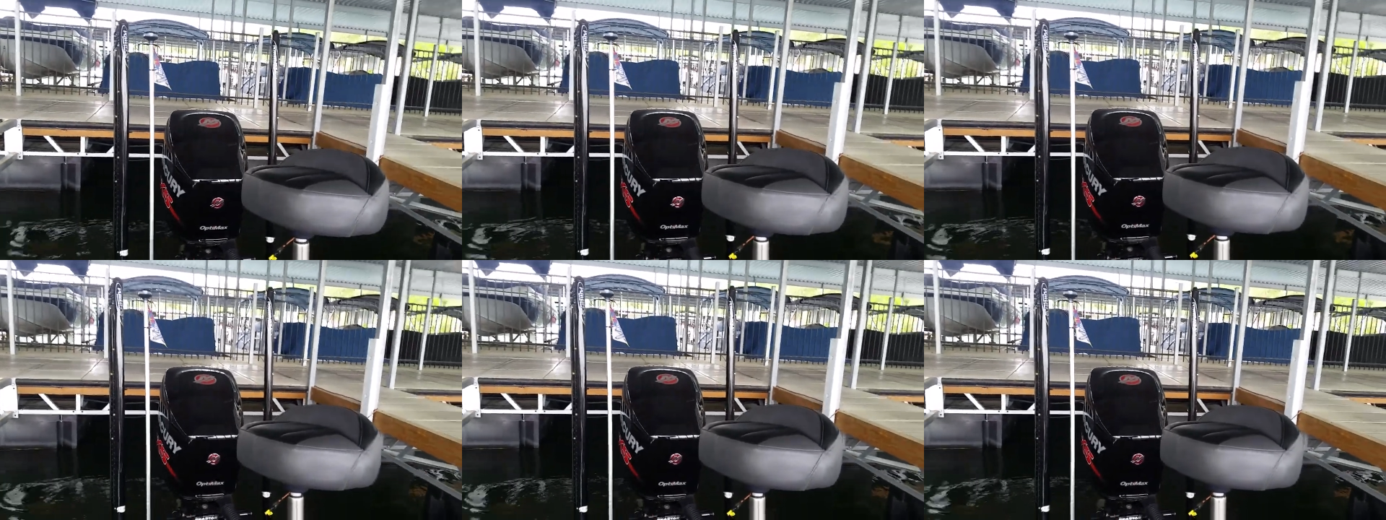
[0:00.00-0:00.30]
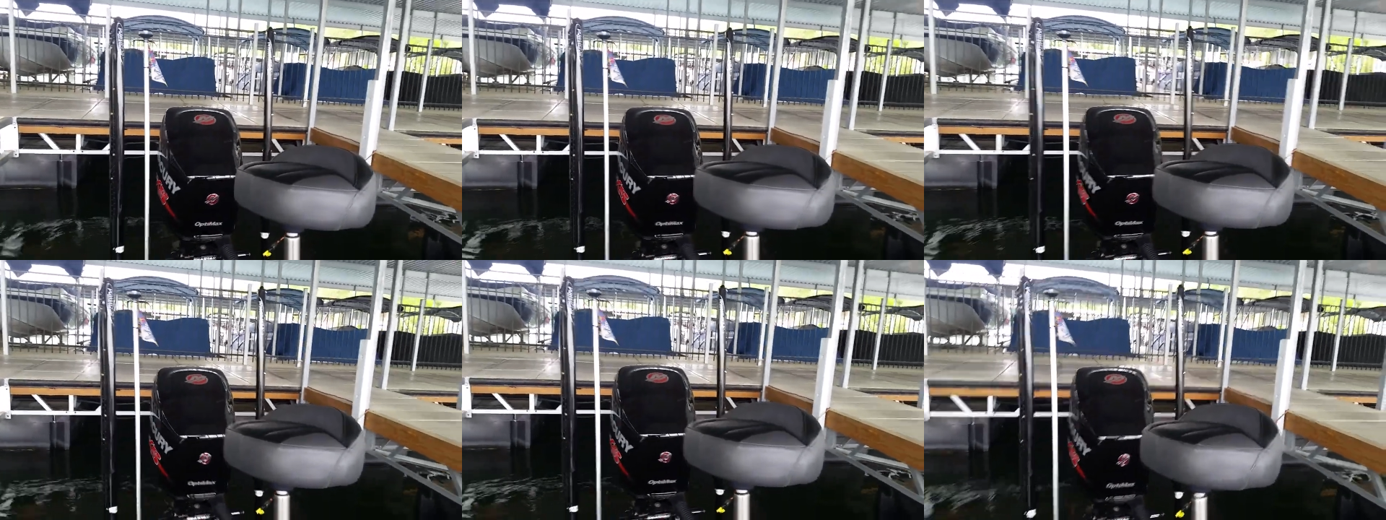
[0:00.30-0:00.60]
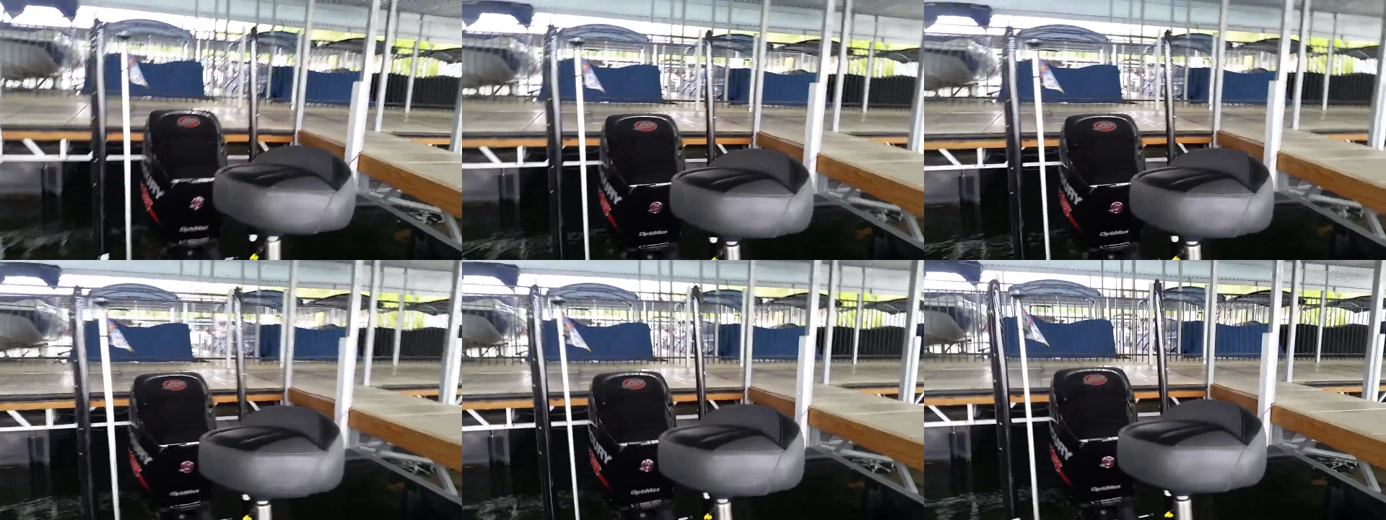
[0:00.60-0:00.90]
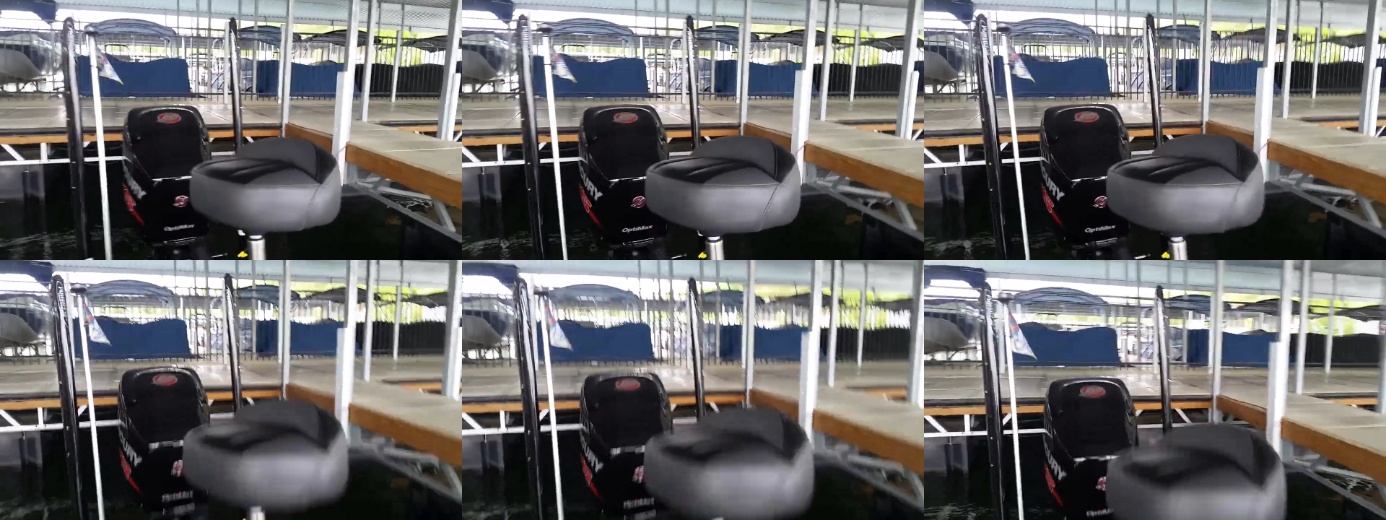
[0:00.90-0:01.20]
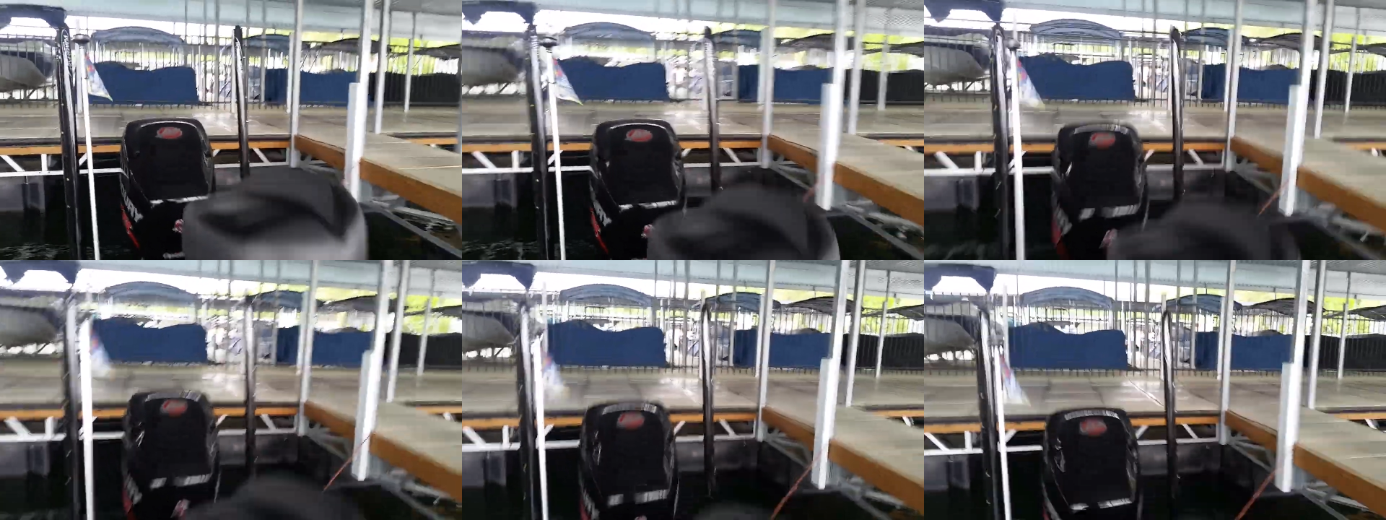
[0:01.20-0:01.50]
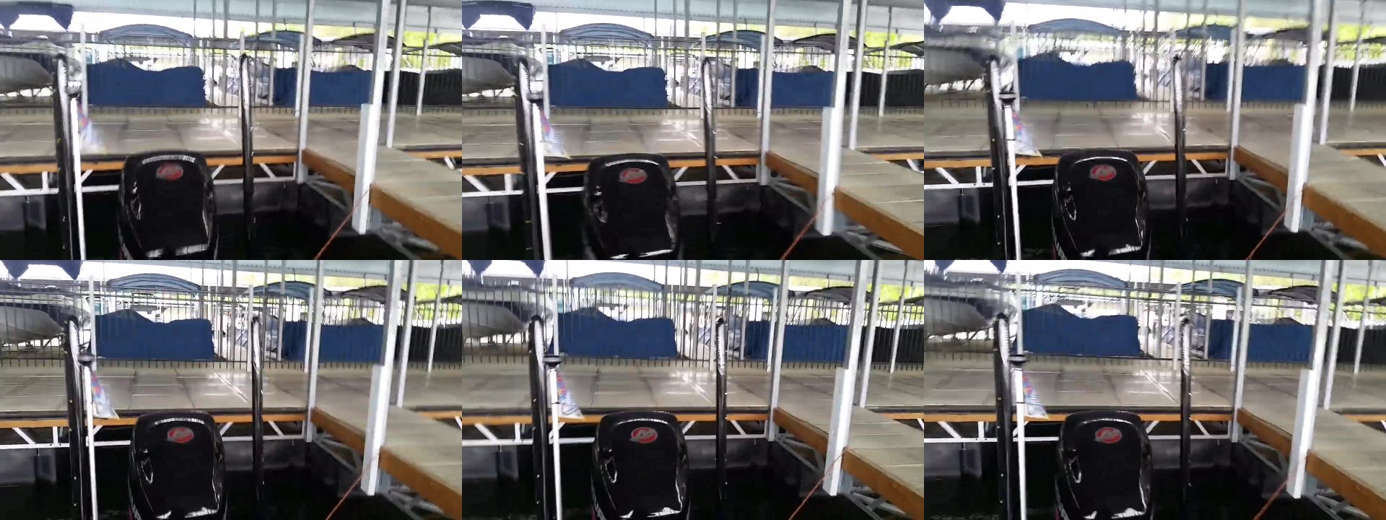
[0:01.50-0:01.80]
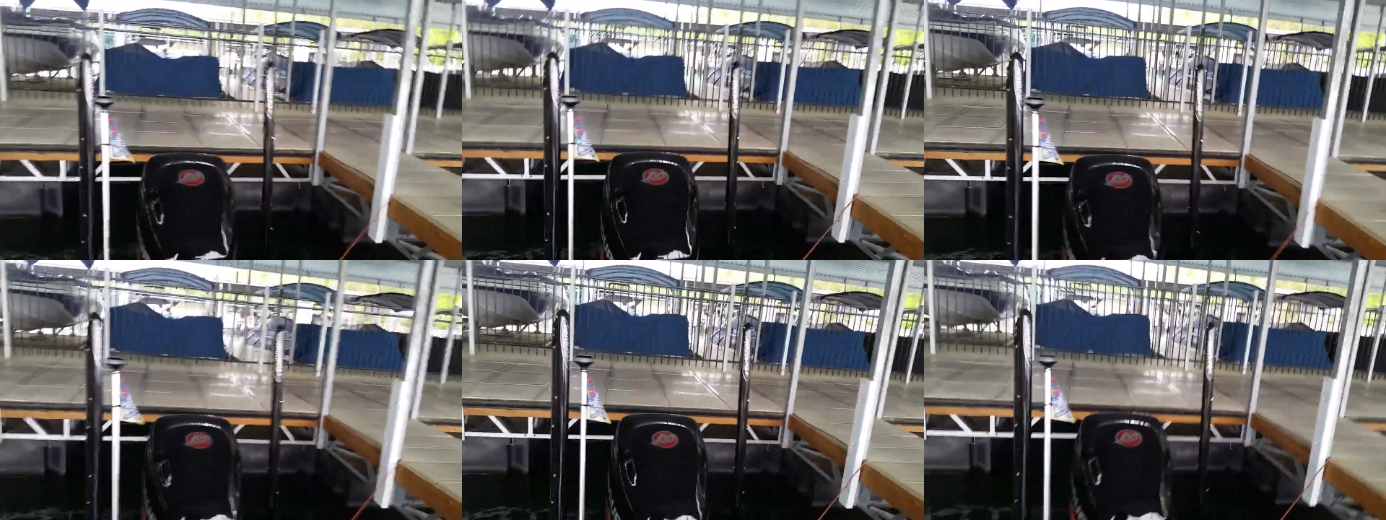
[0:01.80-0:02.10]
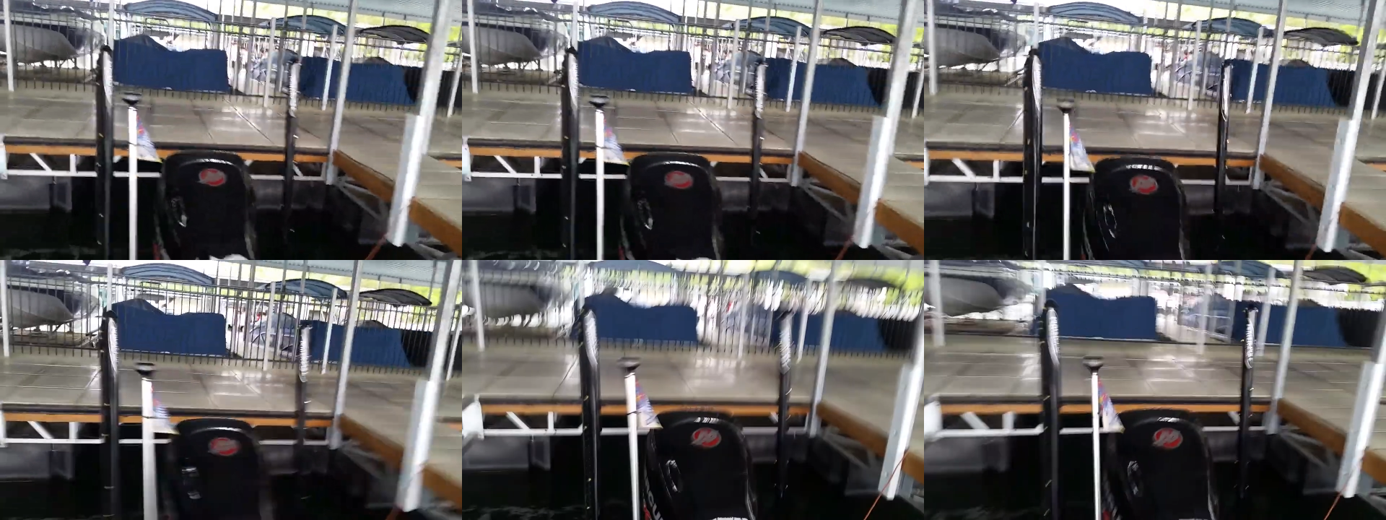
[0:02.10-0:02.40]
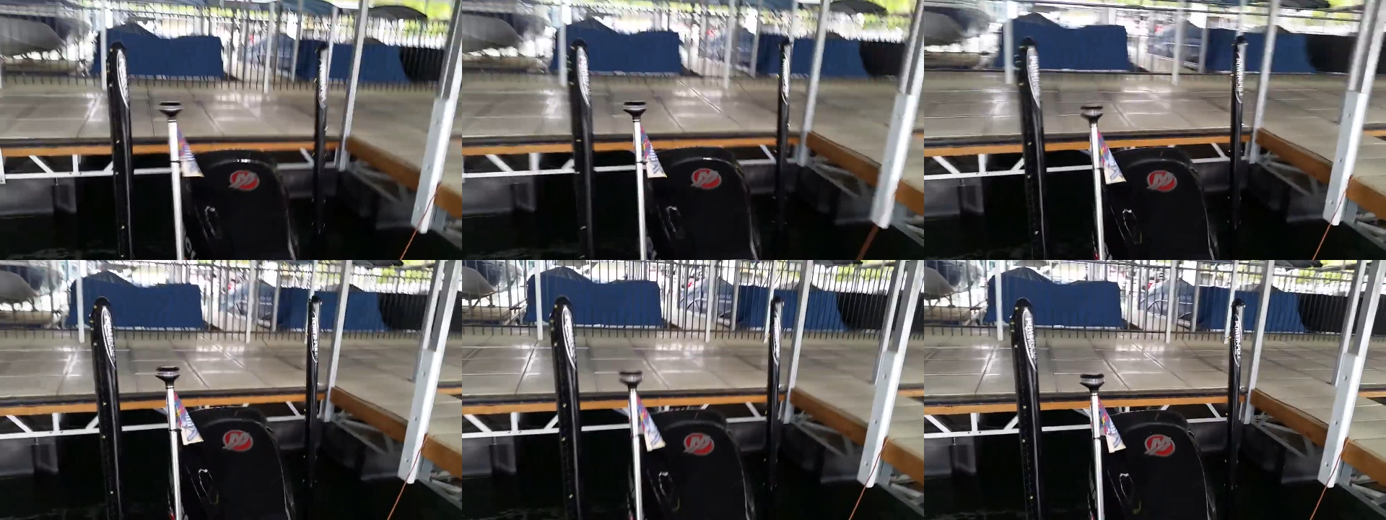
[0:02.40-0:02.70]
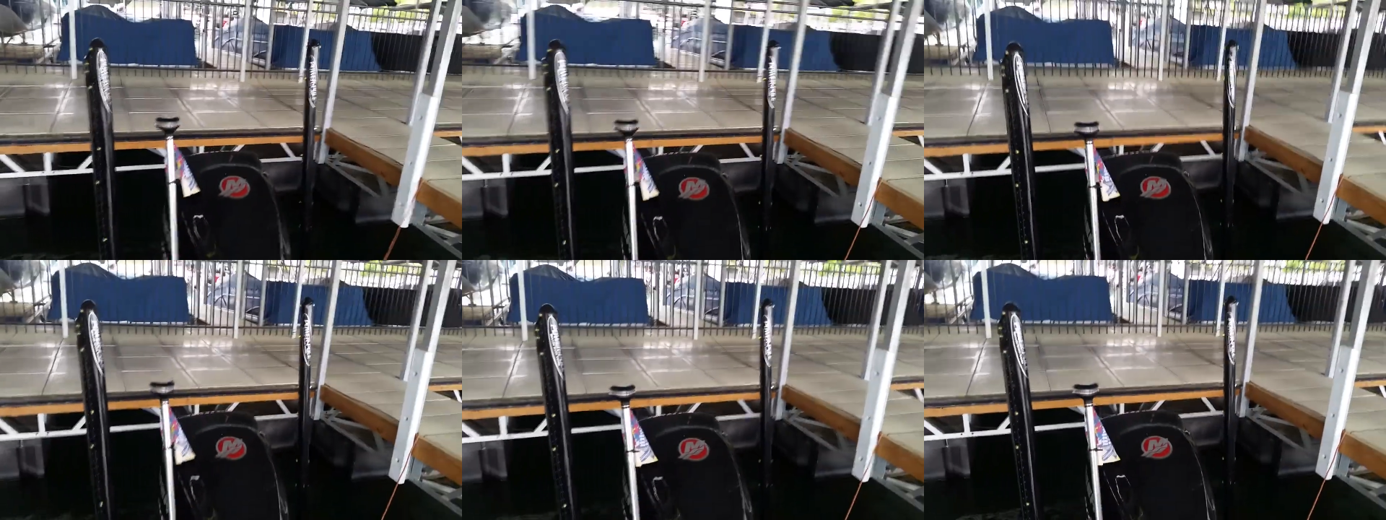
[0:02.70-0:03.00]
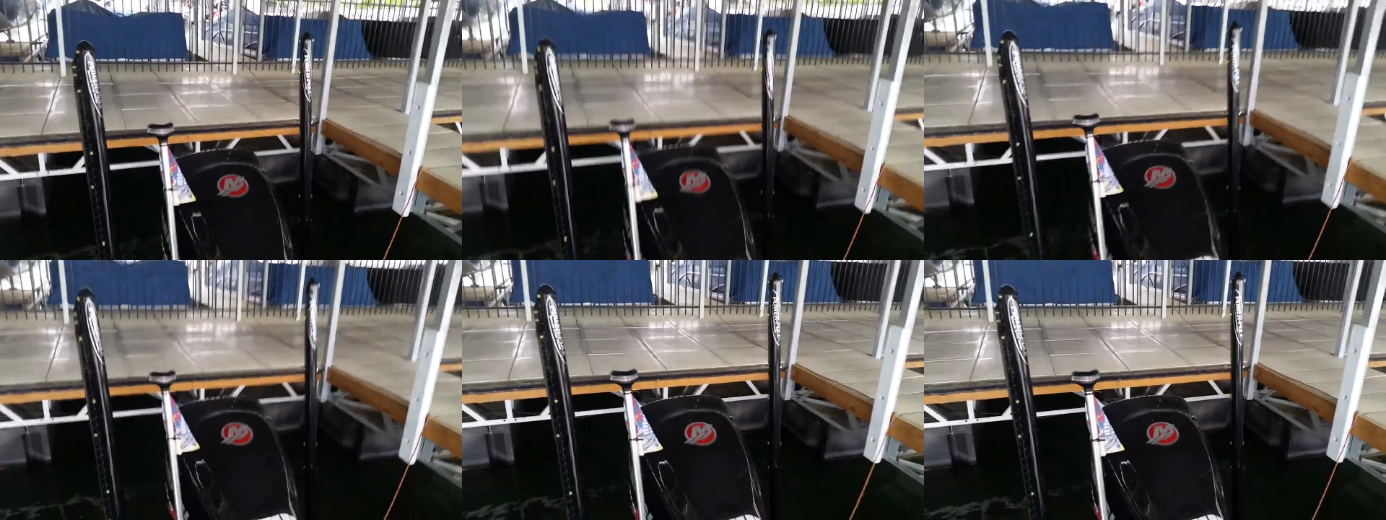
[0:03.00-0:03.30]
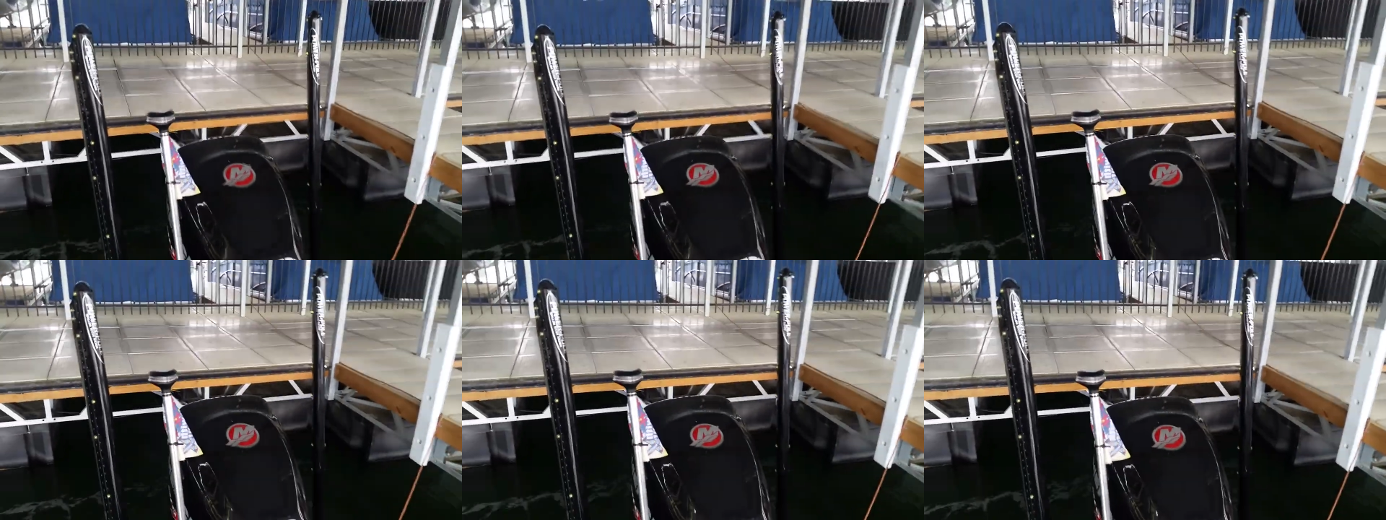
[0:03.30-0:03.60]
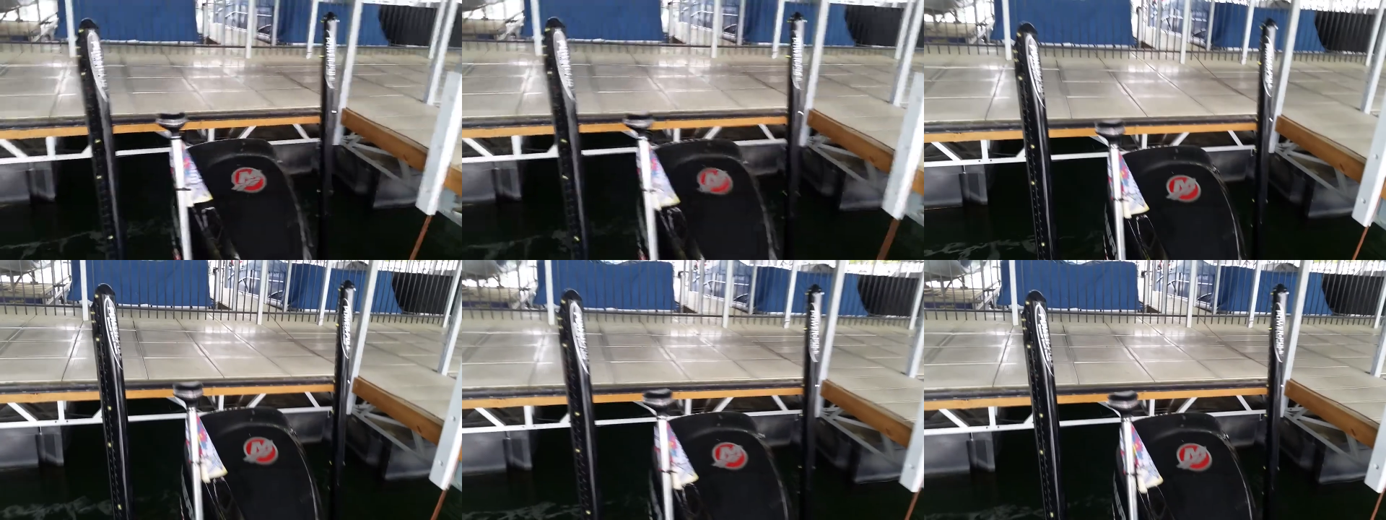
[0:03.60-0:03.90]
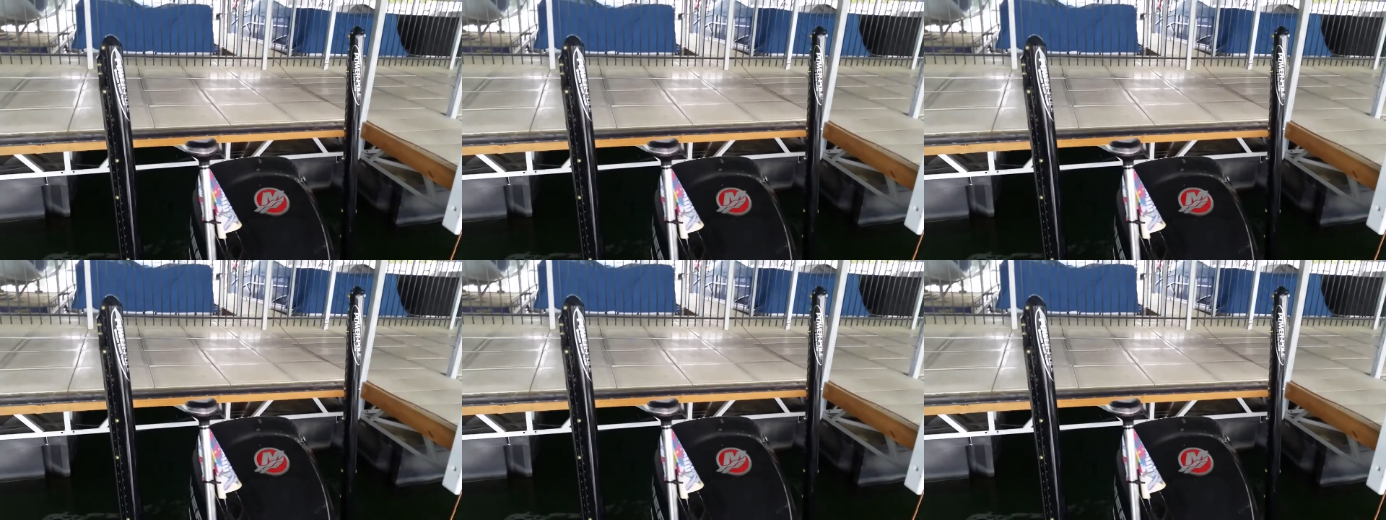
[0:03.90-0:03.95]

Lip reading: [unreadable: no face in view]